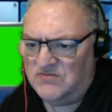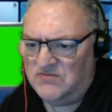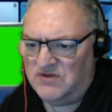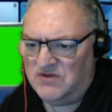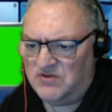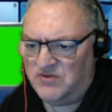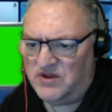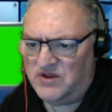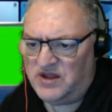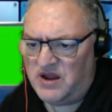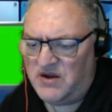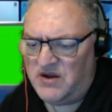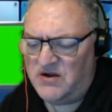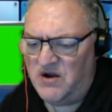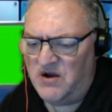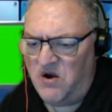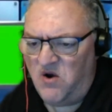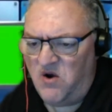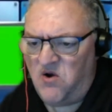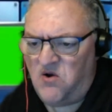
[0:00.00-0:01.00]
this weekend
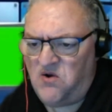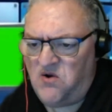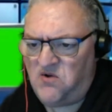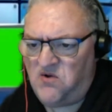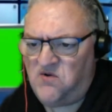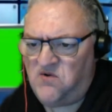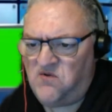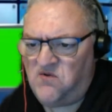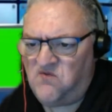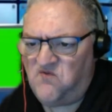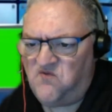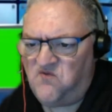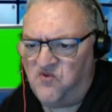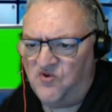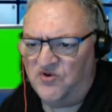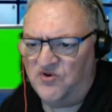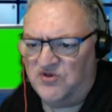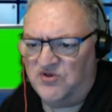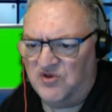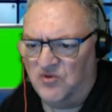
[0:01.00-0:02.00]
for
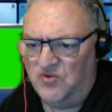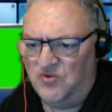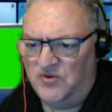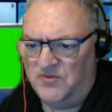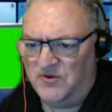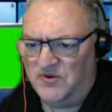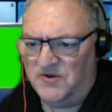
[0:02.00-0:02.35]
a tournament.